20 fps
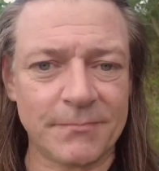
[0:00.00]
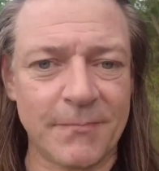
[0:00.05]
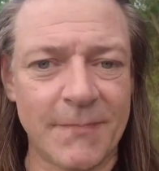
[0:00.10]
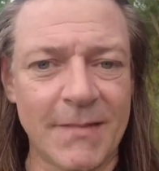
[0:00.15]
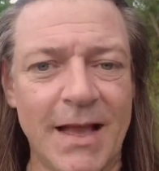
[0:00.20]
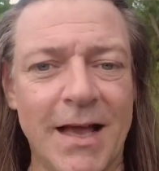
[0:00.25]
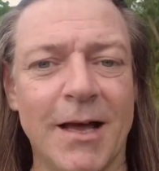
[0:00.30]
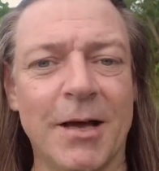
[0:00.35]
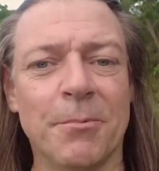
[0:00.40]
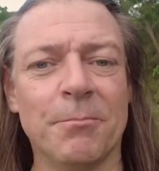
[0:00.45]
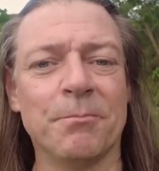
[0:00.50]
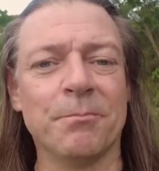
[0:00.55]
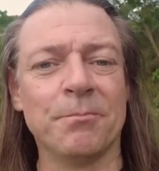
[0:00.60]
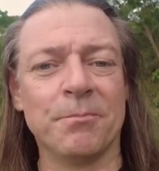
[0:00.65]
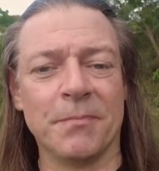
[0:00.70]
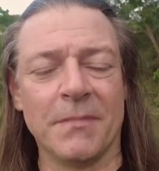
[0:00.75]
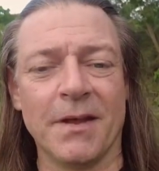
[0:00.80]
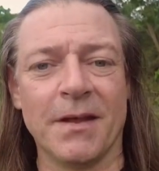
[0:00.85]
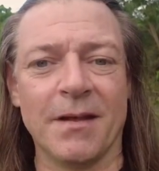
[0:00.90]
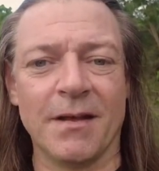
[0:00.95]

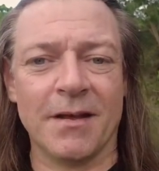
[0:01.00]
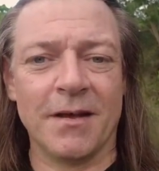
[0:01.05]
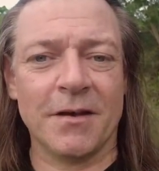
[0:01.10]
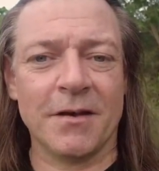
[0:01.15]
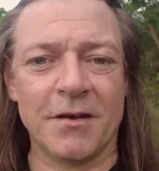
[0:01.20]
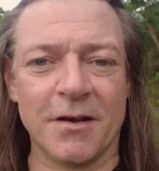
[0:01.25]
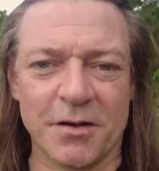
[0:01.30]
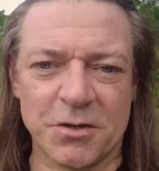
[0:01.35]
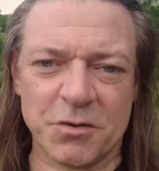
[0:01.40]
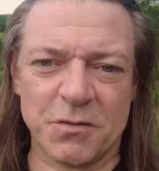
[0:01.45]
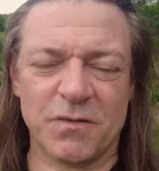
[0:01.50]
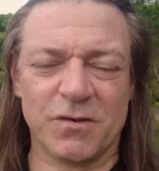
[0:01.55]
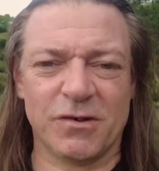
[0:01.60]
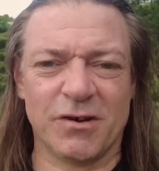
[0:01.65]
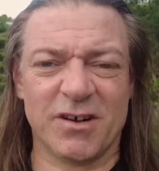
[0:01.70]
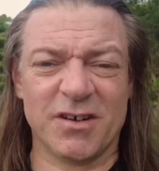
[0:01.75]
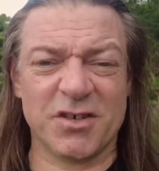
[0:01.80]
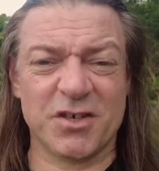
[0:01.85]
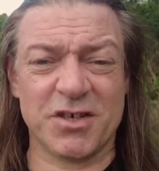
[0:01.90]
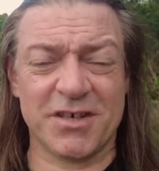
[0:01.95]
Nigel
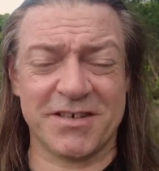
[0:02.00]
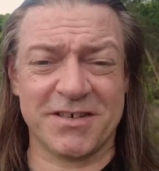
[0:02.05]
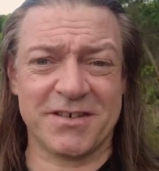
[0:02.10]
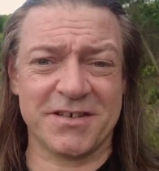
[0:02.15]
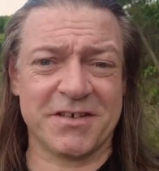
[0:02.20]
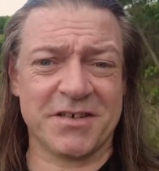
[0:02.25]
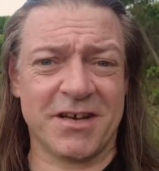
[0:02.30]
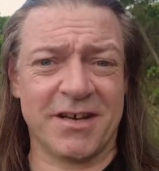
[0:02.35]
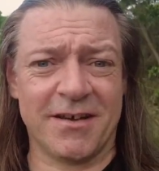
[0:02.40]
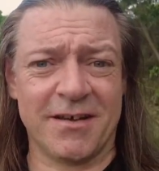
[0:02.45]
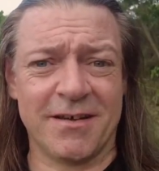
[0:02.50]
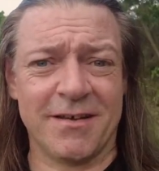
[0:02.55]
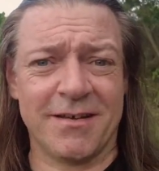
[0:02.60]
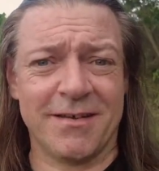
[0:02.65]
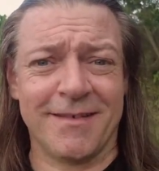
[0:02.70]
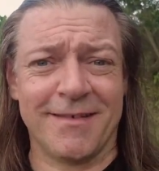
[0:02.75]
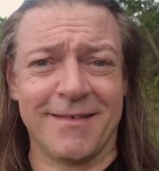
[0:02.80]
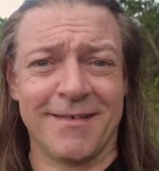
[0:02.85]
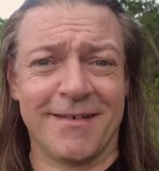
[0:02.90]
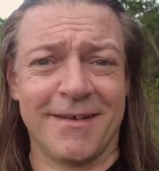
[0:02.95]
Farage just as a,
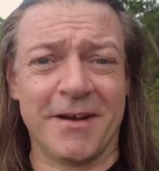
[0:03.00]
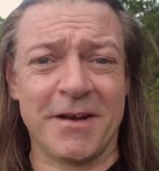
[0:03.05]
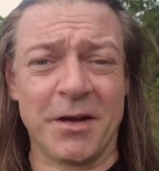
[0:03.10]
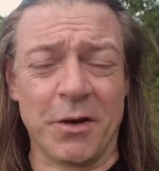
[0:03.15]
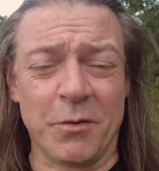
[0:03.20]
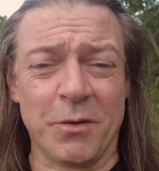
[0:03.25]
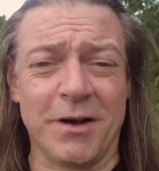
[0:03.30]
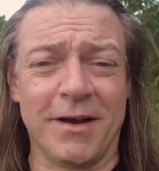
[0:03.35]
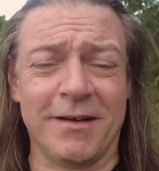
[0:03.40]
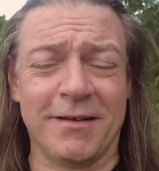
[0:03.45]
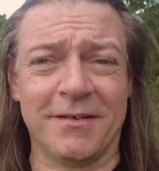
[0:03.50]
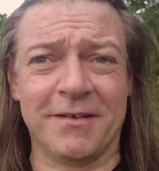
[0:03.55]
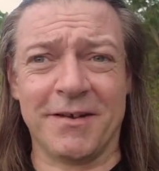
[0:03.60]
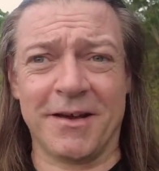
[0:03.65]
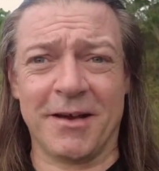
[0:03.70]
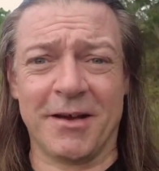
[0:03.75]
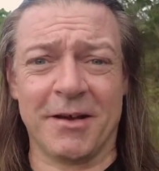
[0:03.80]
you know, and